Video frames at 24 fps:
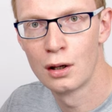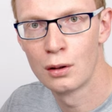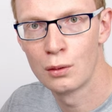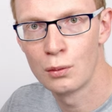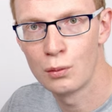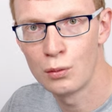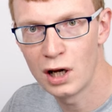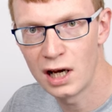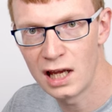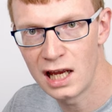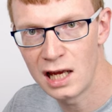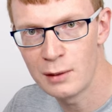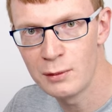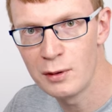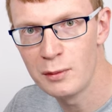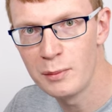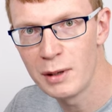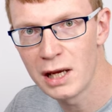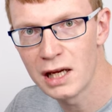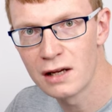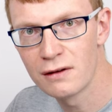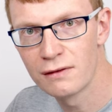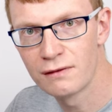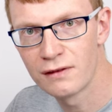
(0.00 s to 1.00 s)
While I am a
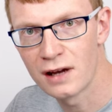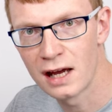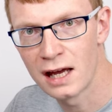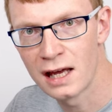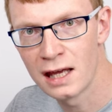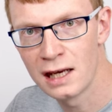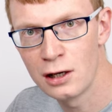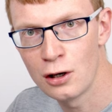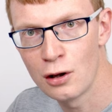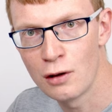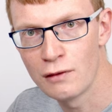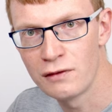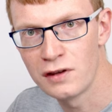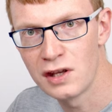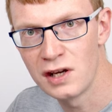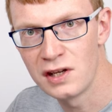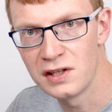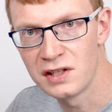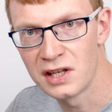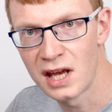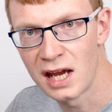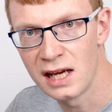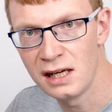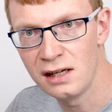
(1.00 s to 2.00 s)
big fan of the
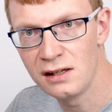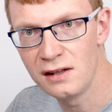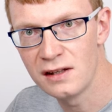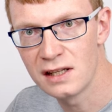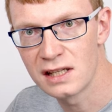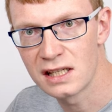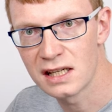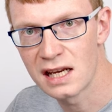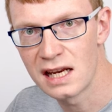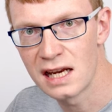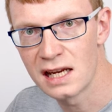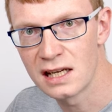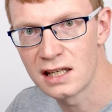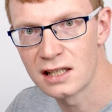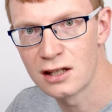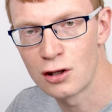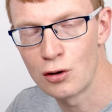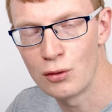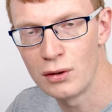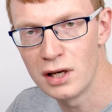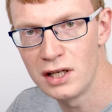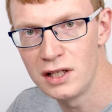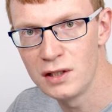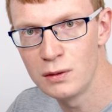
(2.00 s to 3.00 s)
design of this case,
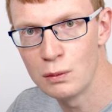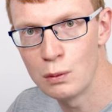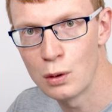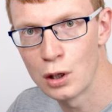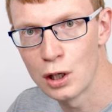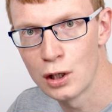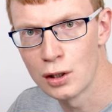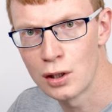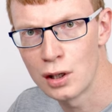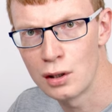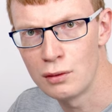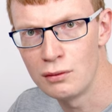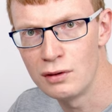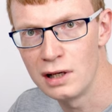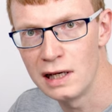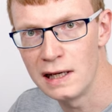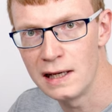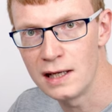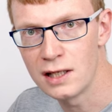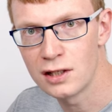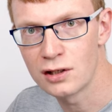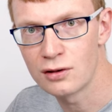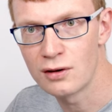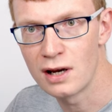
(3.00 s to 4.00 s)
there is one
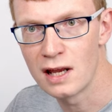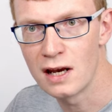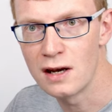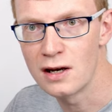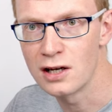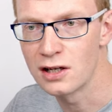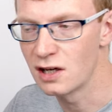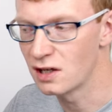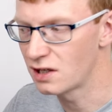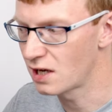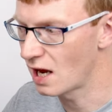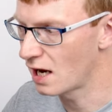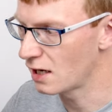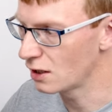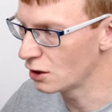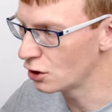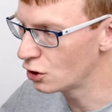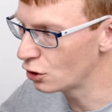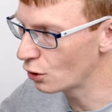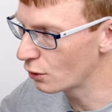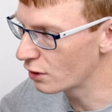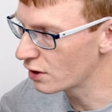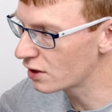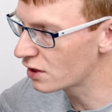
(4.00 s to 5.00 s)
really strange design
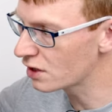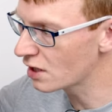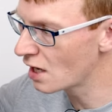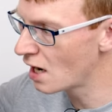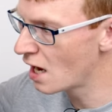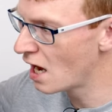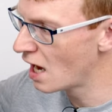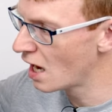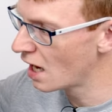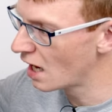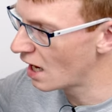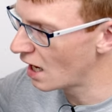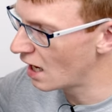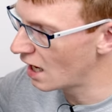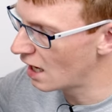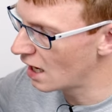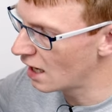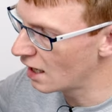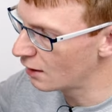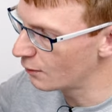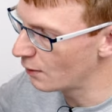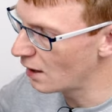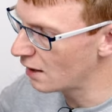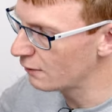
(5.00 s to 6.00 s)
choice.
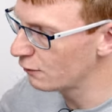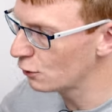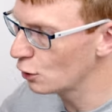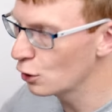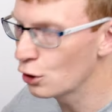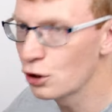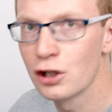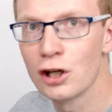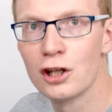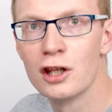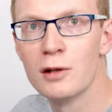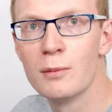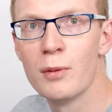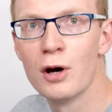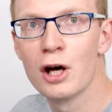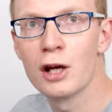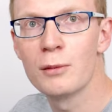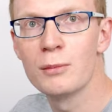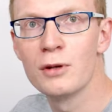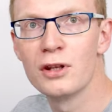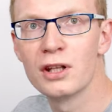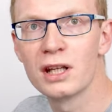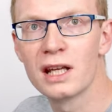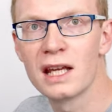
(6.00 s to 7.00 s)
And I will have a look down the
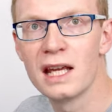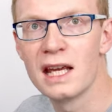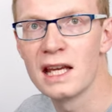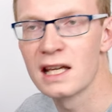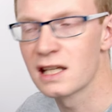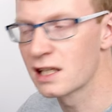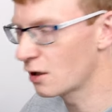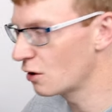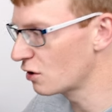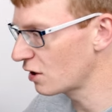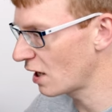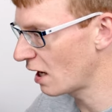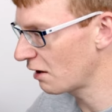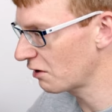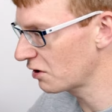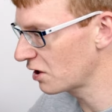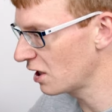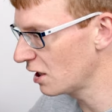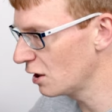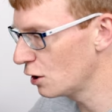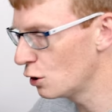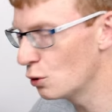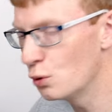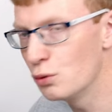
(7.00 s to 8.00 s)
bottom of the case. There's
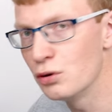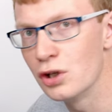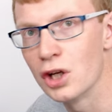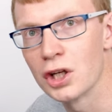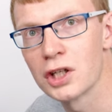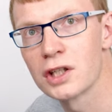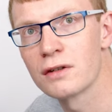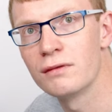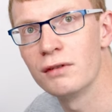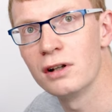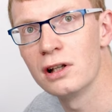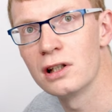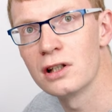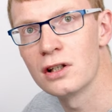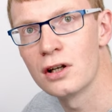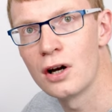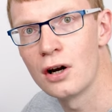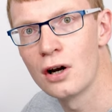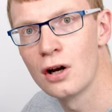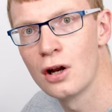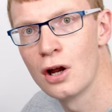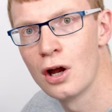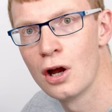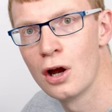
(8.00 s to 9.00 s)
actually no dust
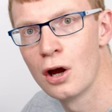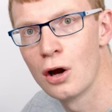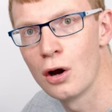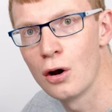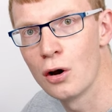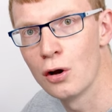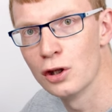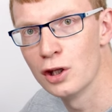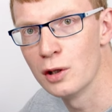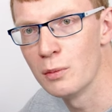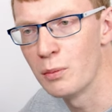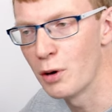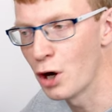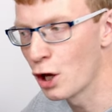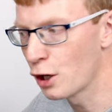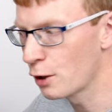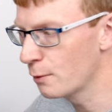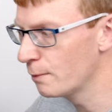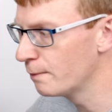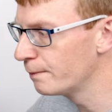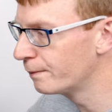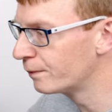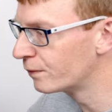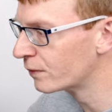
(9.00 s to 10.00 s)
filter on the
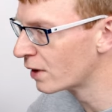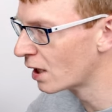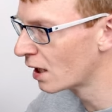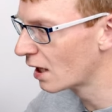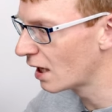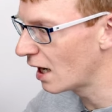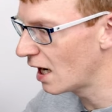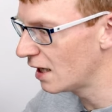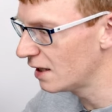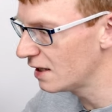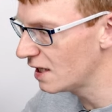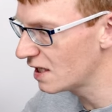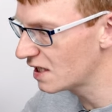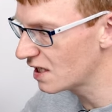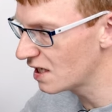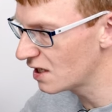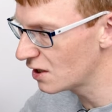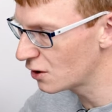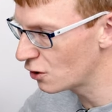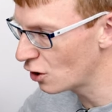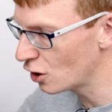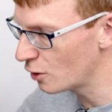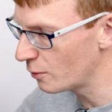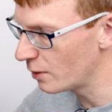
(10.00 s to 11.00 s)
bottom. And this
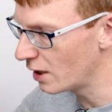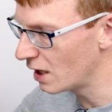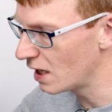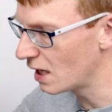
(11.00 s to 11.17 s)
is going to be